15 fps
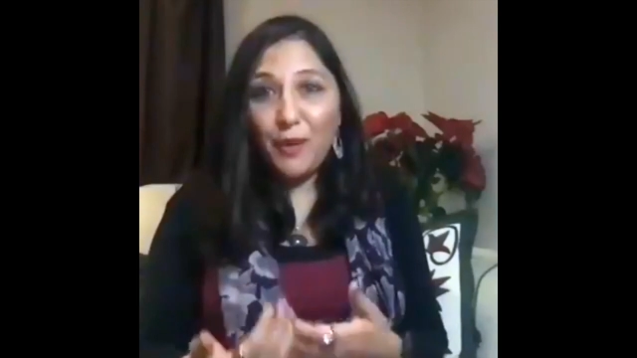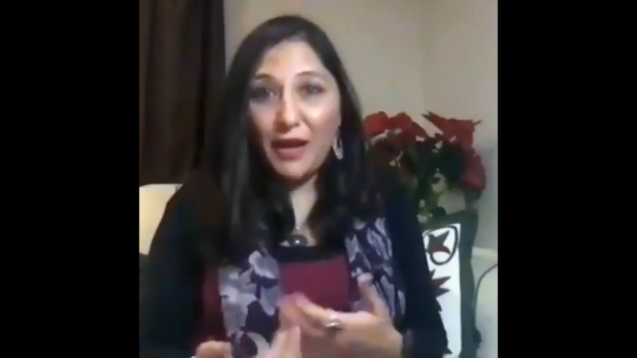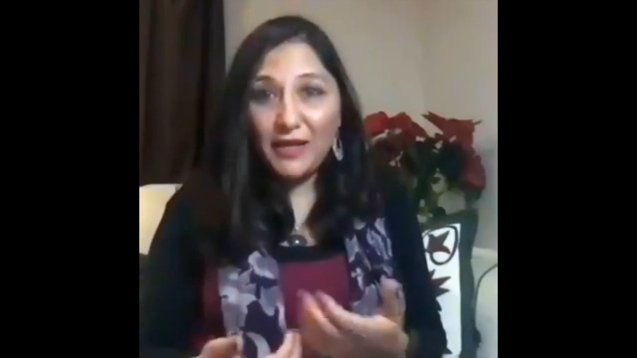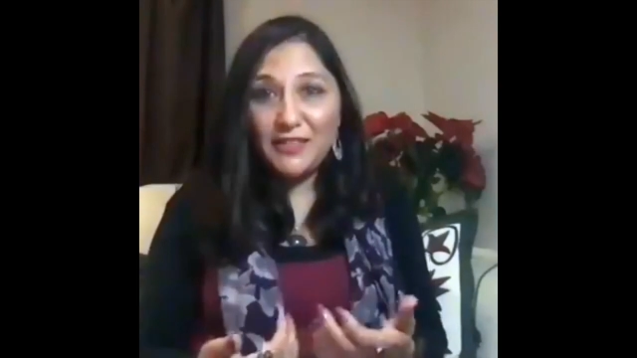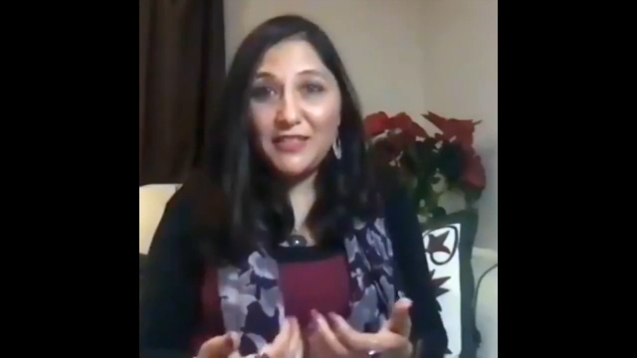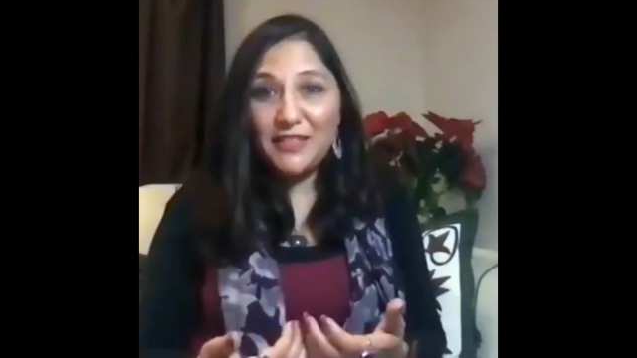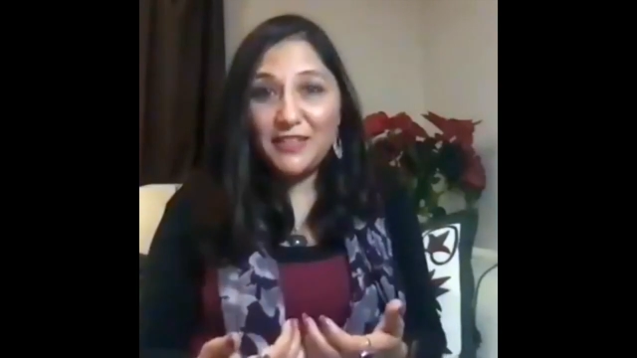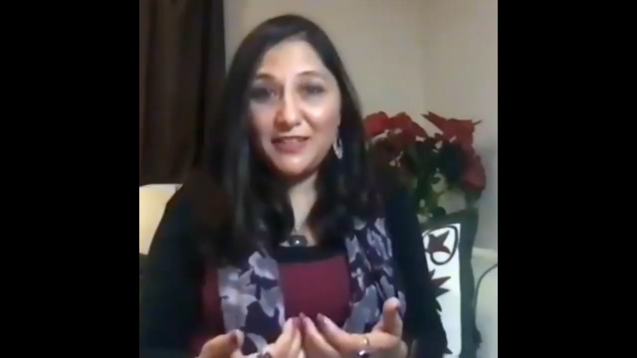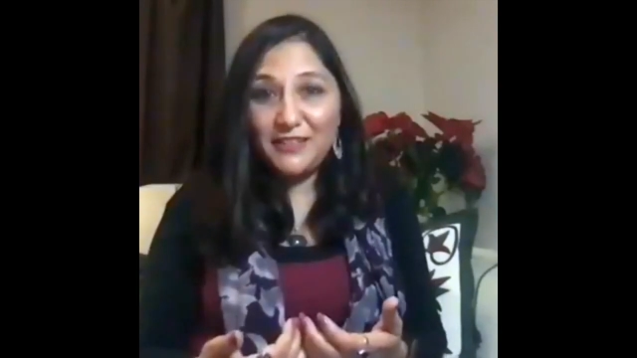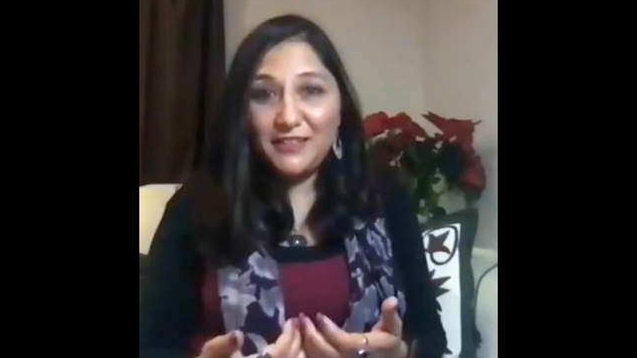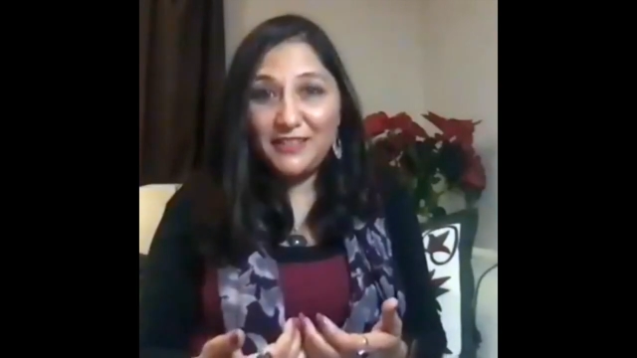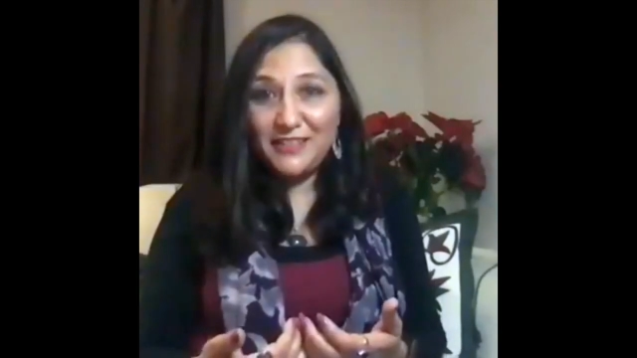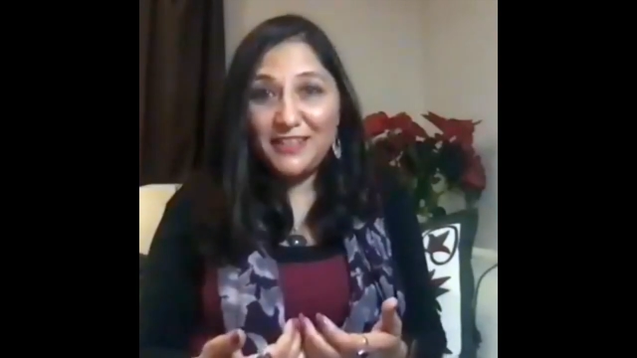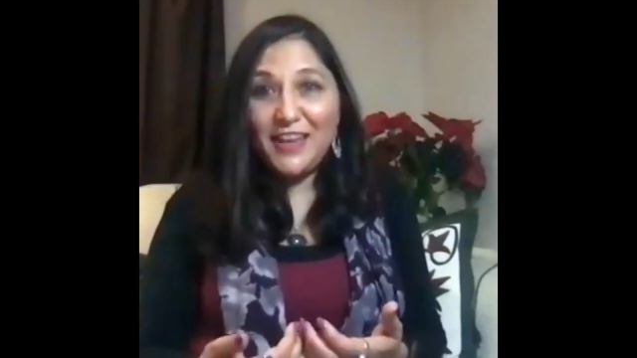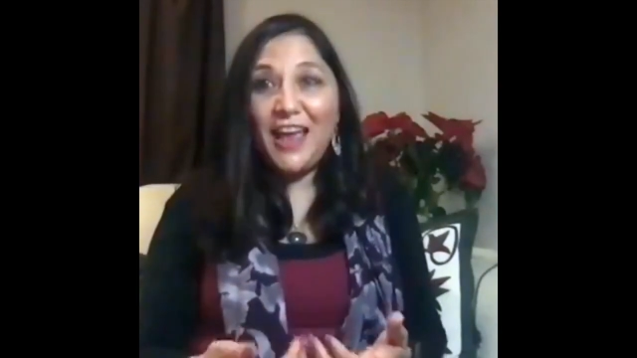
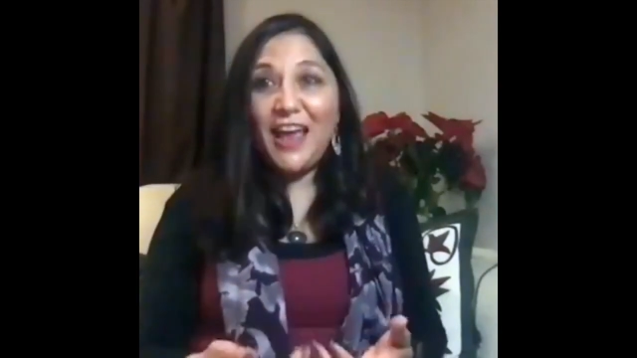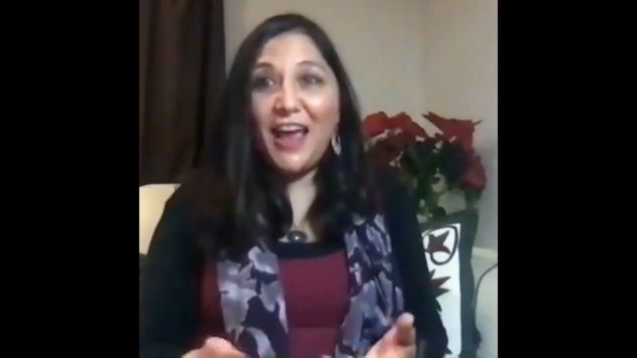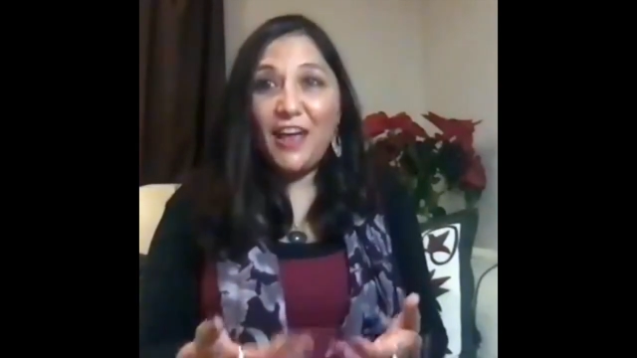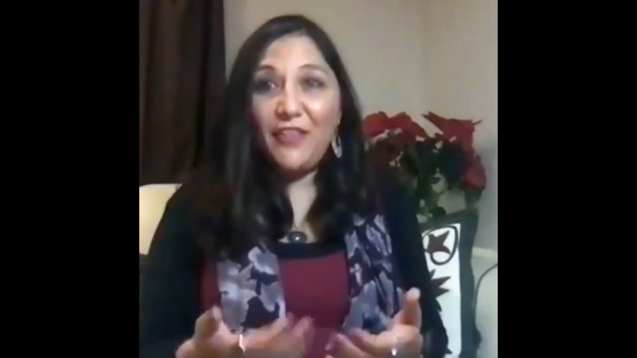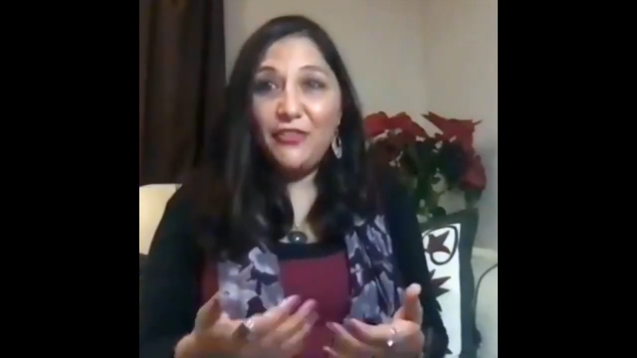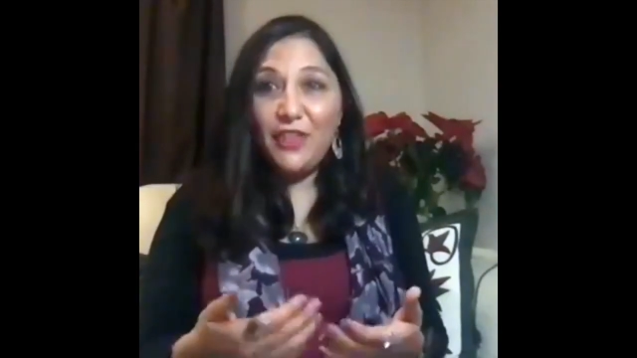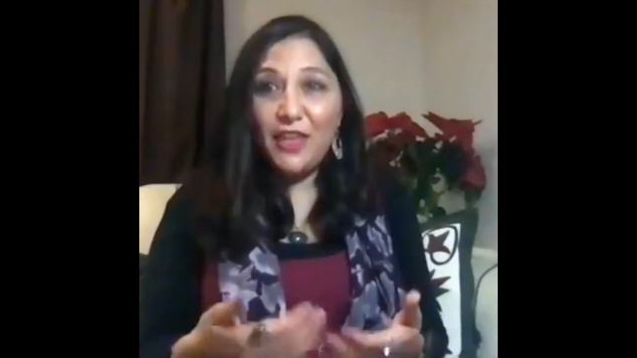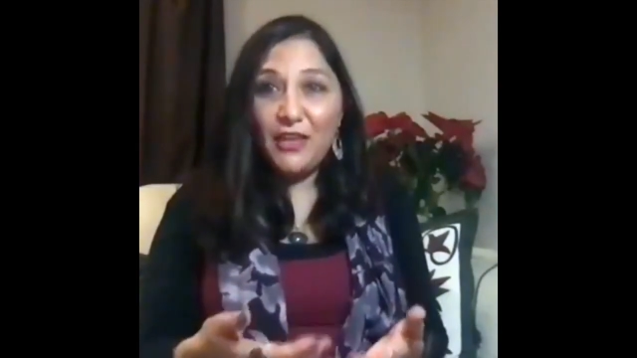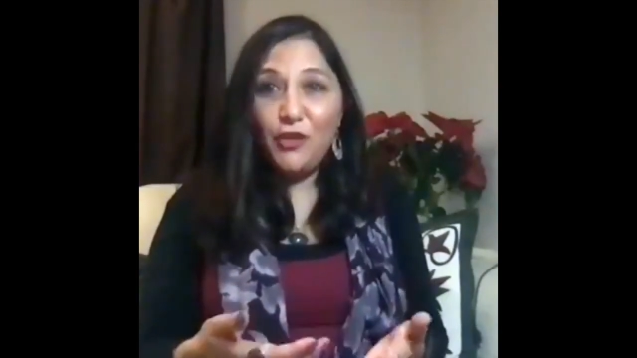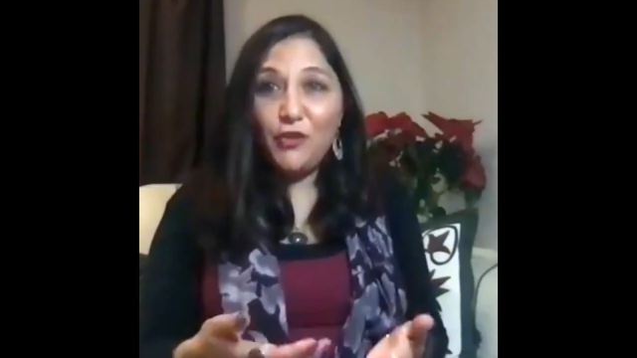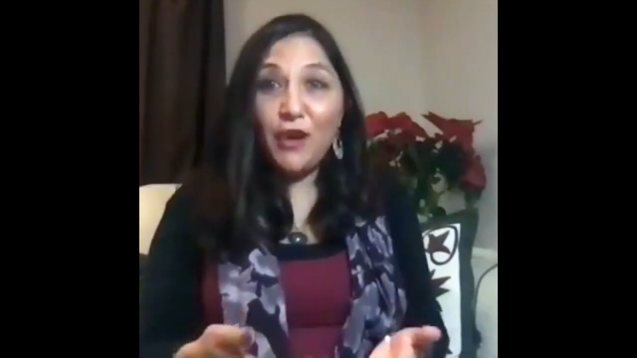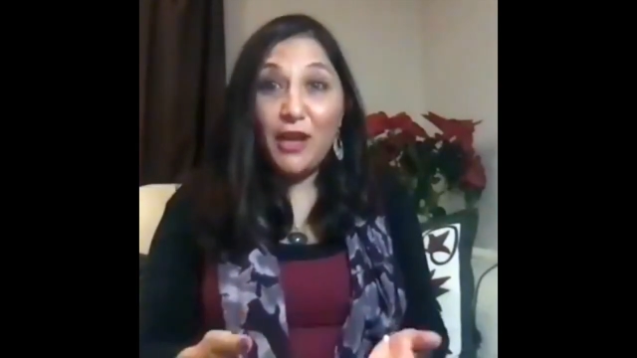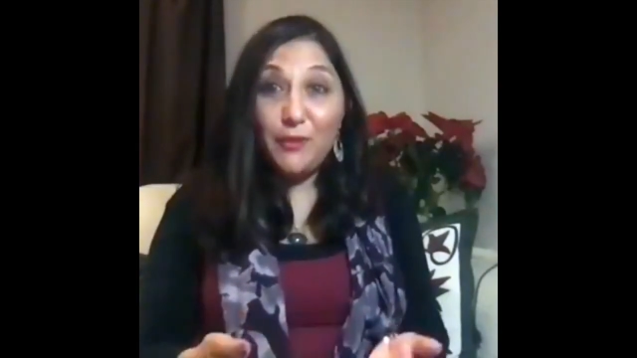patterns, and then you're